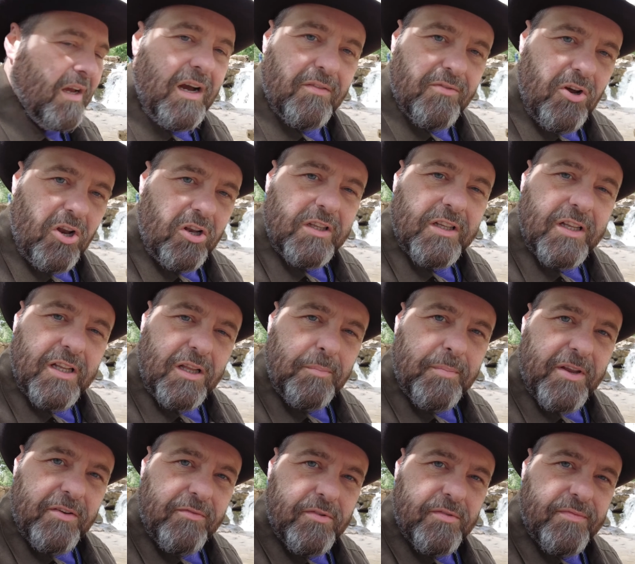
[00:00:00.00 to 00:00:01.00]
I've got a little
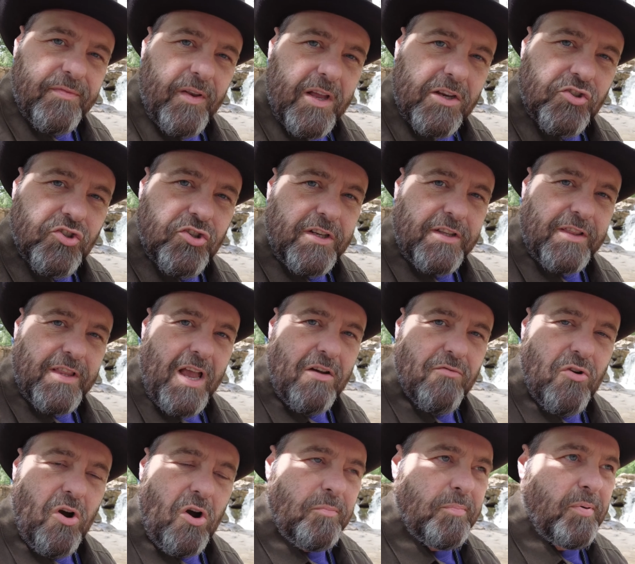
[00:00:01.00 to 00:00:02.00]
bit of reflection in that
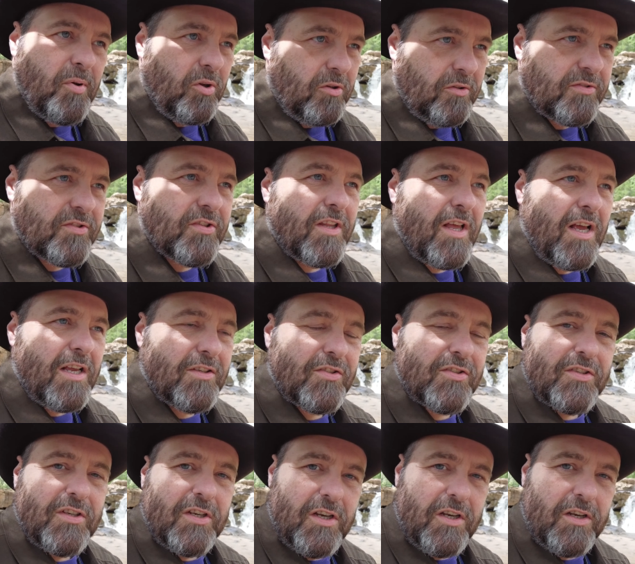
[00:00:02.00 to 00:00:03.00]
rock pool, so
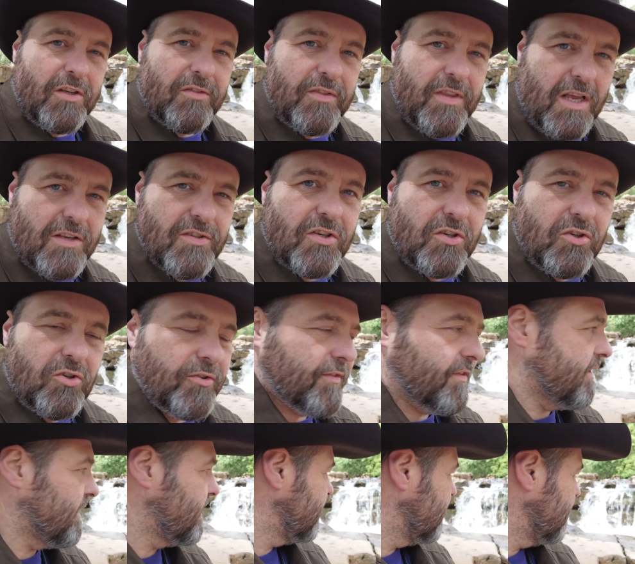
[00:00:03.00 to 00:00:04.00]
that's a good
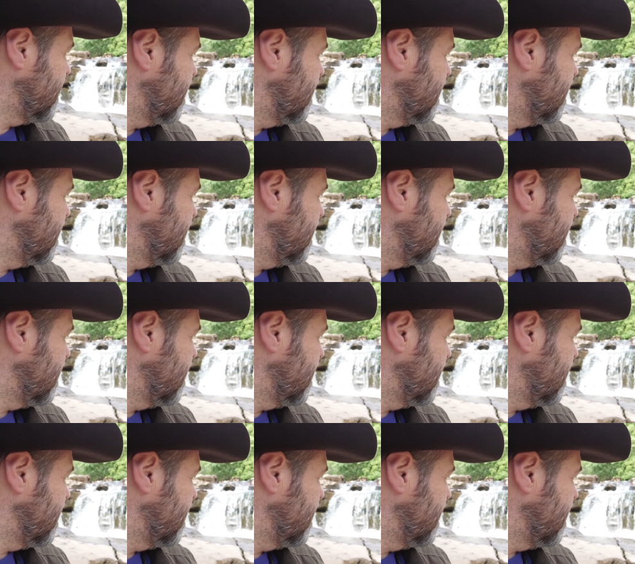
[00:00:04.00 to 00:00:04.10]
thing.